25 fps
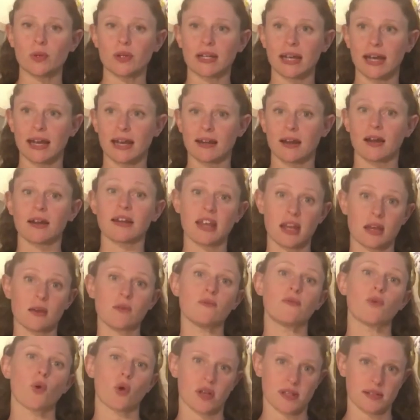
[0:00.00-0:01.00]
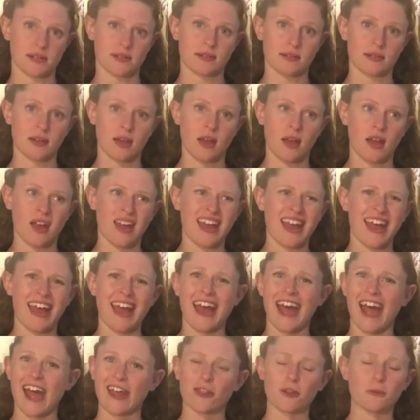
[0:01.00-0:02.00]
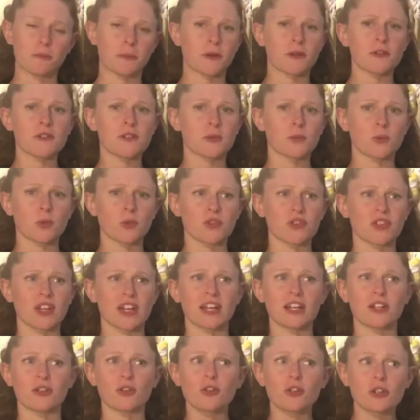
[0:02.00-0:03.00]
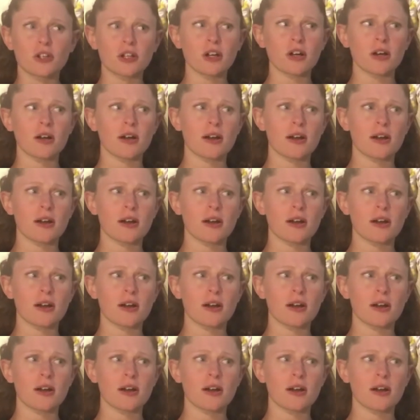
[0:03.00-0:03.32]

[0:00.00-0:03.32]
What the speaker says: get an invoice and the person will say, look,